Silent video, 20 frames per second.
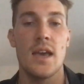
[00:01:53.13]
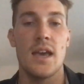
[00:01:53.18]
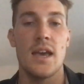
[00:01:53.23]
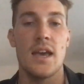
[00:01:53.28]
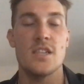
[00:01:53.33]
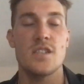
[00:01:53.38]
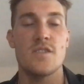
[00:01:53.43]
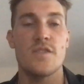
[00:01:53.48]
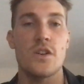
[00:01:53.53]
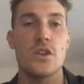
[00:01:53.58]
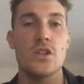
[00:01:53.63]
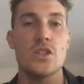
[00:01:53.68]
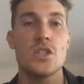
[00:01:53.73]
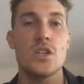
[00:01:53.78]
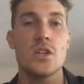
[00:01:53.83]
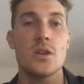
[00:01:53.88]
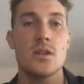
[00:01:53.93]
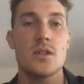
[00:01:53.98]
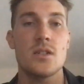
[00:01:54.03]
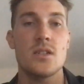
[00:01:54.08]
His first
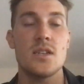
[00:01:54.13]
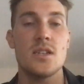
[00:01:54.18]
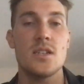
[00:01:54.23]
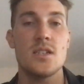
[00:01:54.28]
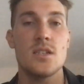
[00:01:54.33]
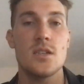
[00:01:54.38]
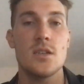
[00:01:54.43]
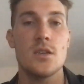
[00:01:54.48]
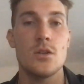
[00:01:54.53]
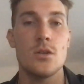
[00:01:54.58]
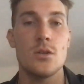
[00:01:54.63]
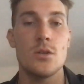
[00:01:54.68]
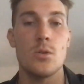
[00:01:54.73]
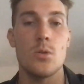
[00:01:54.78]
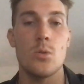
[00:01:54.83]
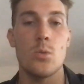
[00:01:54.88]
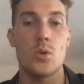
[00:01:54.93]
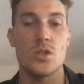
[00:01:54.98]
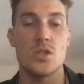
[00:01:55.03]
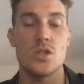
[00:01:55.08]
year at TCU
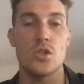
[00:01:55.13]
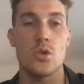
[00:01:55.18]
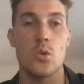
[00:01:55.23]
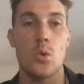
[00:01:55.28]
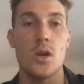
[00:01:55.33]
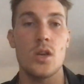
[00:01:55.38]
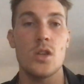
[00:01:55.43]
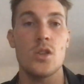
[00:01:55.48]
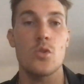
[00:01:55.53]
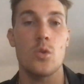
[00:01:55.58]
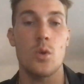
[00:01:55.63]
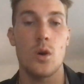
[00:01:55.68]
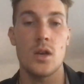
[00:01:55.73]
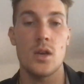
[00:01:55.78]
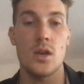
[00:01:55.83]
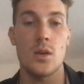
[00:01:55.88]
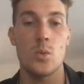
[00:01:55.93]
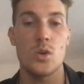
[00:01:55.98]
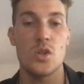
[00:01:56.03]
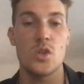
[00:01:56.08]
was in
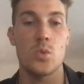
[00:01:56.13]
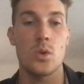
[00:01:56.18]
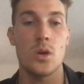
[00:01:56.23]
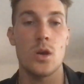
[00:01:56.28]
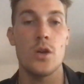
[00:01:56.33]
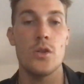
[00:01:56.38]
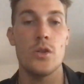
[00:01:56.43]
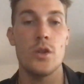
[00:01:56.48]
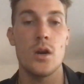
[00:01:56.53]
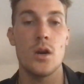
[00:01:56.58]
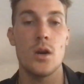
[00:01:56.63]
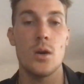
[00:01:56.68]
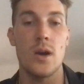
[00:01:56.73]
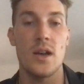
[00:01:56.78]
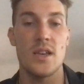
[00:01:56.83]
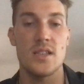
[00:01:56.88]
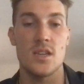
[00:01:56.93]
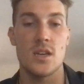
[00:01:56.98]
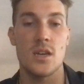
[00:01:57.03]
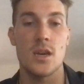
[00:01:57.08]
2020, which we all know
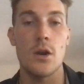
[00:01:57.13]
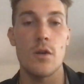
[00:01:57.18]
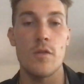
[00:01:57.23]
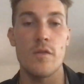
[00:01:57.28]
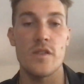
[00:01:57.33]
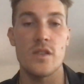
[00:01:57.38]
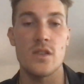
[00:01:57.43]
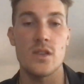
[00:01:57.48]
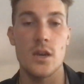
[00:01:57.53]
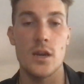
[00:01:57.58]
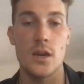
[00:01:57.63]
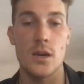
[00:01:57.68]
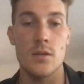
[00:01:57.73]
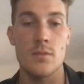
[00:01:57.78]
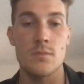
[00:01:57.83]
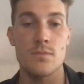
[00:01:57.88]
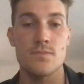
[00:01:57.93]
as the COVID year.